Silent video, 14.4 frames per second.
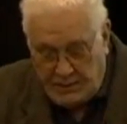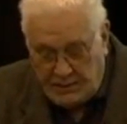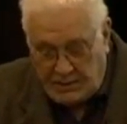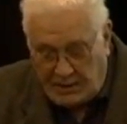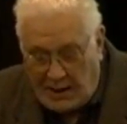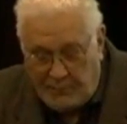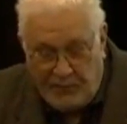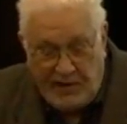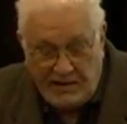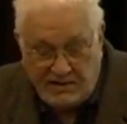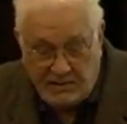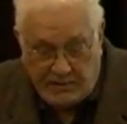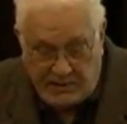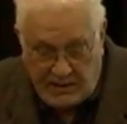
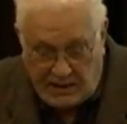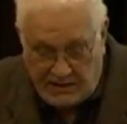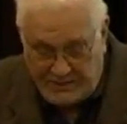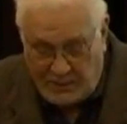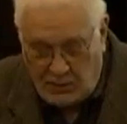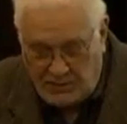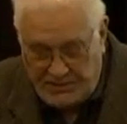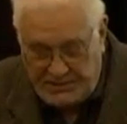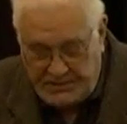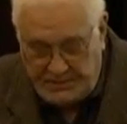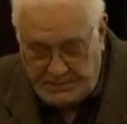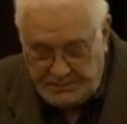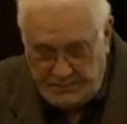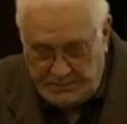Comprehensible Cosmos.
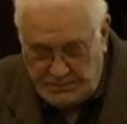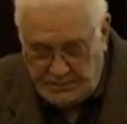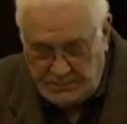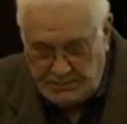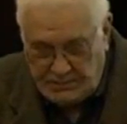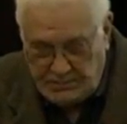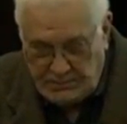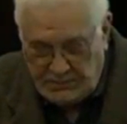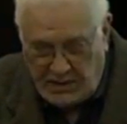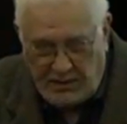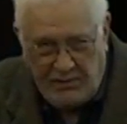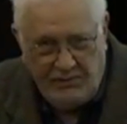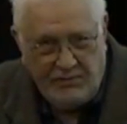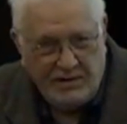
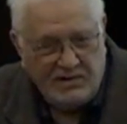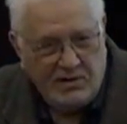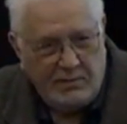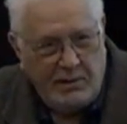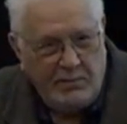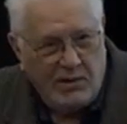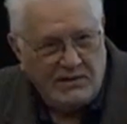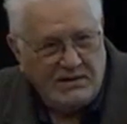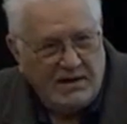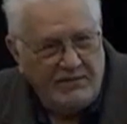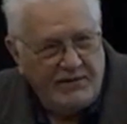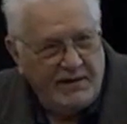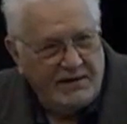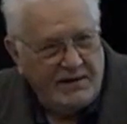I've written so many books I
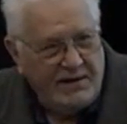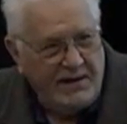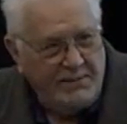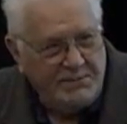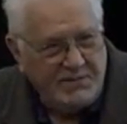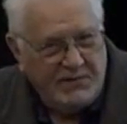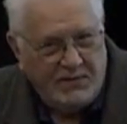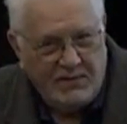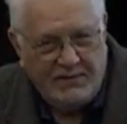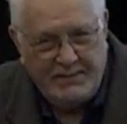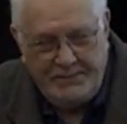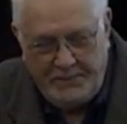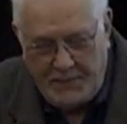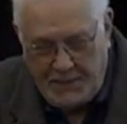forget the names of all of them.